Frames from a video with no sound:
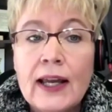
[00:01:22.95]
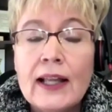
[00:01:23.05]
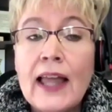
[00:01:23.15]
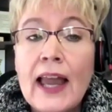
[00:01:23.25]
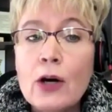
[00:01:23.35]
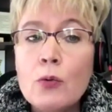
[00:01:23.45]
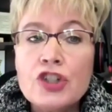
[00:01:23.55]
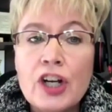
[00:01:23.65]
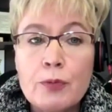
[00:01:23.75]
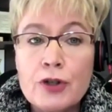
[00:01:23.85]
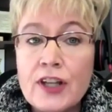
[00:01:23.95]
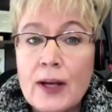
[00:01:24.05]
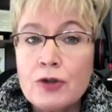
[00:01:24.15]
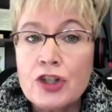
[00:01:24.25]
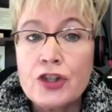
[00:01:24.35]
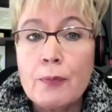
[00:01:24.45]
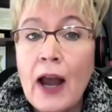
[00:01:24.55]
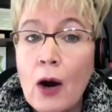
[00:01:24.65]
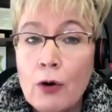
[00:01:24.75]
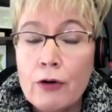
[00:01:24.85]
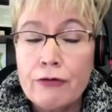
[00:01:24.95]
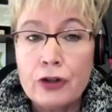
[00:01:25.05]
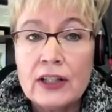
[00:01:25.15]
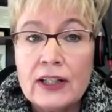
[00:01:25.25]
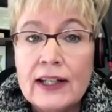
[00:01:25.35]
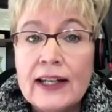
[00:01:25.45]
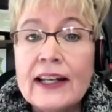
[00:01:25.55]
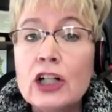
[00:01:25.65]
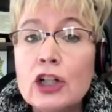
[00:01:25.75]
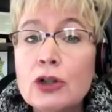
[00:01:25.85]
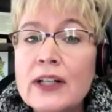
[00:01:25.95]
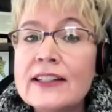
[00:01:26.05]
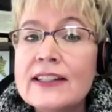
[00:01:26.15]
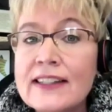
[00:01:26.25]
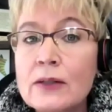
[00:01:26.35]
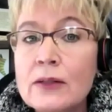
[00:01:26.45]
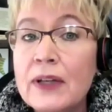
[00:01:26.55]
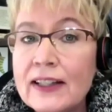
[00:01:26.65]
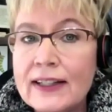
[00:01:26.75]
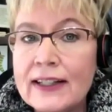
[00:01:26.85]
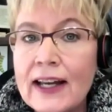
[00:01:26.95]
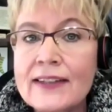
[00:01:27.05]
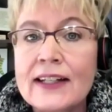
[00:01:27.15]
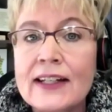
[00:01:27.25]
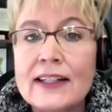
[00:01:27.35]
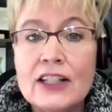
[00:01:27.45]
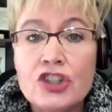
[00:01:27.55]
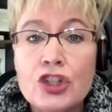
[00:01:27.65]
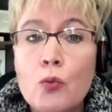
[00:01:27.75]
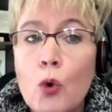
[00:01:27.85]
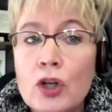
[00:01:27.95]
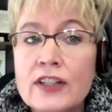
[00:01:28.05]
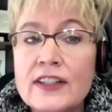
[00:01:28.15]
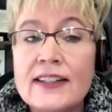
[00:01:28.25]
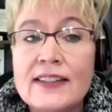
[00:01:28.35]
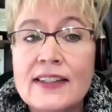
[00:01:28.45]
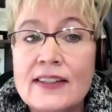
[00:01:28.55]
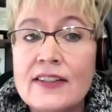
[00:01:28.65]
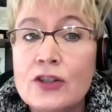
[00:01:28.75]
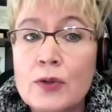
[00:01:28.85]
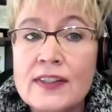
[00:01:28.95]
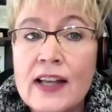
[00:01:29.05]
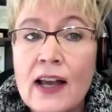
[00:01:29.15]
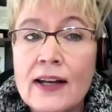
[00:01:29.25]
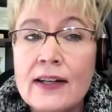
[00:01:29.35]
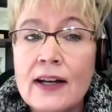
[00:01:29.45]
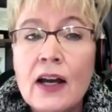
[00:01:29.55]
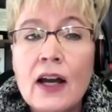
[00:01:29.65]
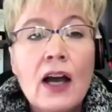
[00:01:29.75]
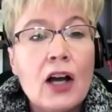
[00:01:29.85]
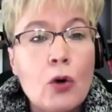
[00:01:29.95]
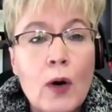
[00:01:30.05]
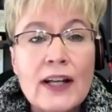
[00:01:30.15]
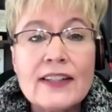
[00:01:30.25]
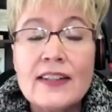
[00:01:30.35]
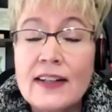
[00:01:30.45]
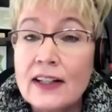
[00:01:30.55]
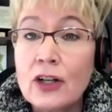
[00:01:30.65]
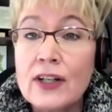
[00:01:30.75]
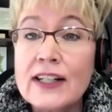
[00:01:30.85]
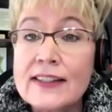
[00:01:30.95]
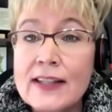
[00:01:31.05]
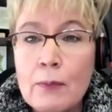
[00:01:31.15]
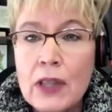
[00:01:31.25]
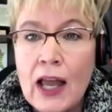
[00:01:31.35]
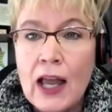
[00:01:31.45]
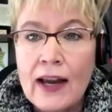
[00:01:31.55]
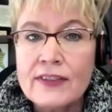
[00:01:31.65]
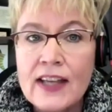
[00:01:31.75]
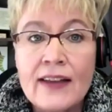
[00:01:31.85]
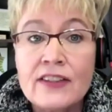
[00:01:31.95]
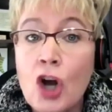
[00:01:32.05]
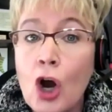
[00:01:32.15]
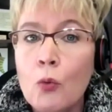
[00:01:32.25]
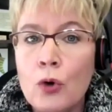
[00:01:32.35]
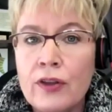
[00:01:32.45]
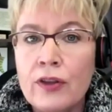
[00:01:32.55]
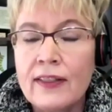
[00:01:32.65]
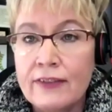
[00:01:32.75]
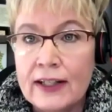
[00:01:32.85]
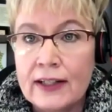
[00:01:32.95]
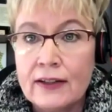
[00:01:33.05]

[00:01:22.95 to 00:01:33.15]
Language and perceptions are powerful including disability as a condition warranting assisted suicide, equates to declaring some lives as not worth living,